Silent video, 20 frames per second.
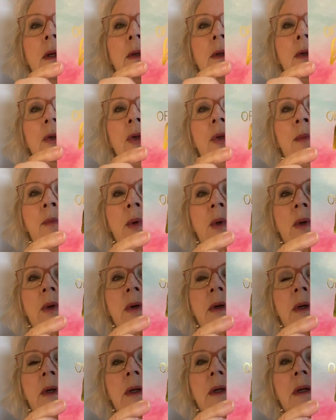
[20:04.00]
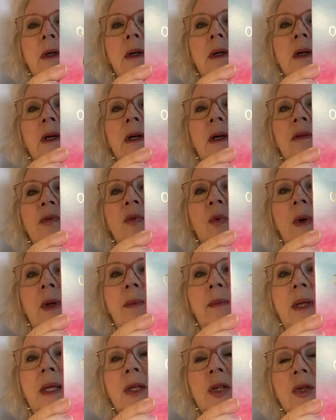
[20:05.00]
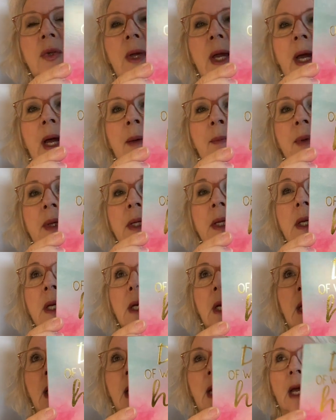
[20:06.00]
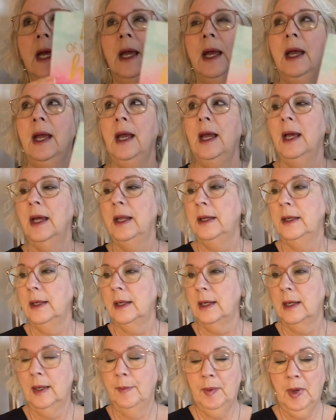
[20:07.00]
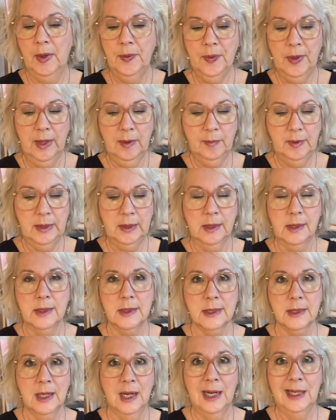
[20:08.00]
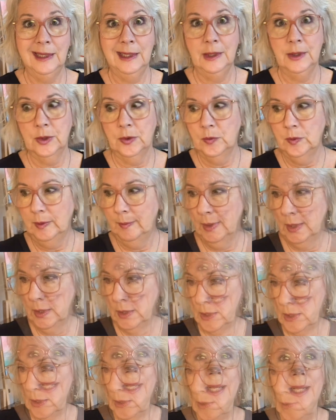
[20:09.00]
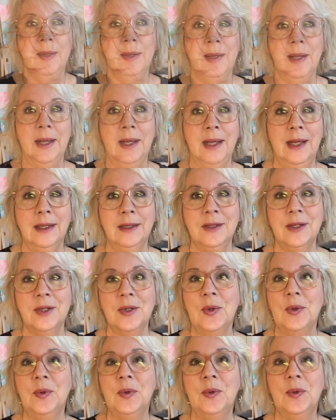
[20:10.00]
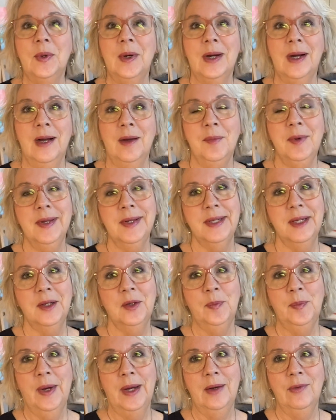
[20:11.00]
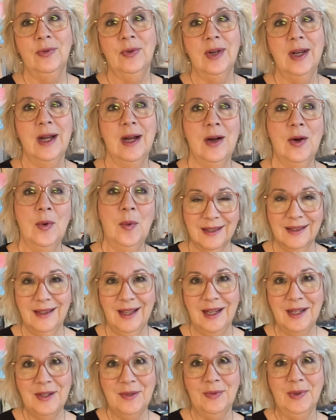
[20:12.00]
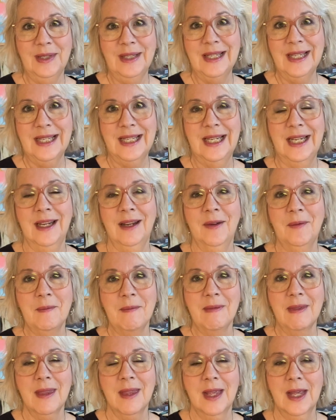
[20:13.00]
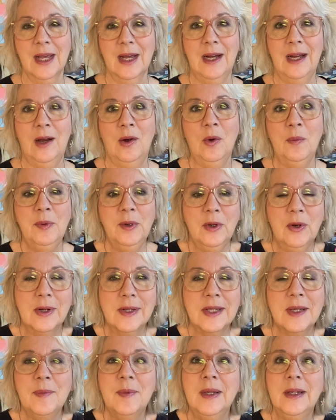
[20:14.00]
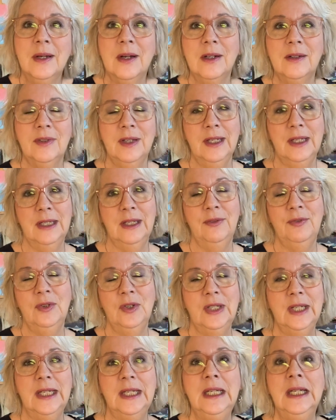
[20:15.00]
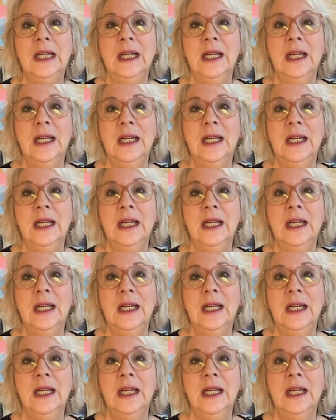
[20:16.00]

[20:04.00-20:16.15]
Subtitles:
do more of what makes you happy. And I bought that because I needed reminding. So I'm going to say goodbye for now. Thanks for listening. I hope you got something out of it. And if you did,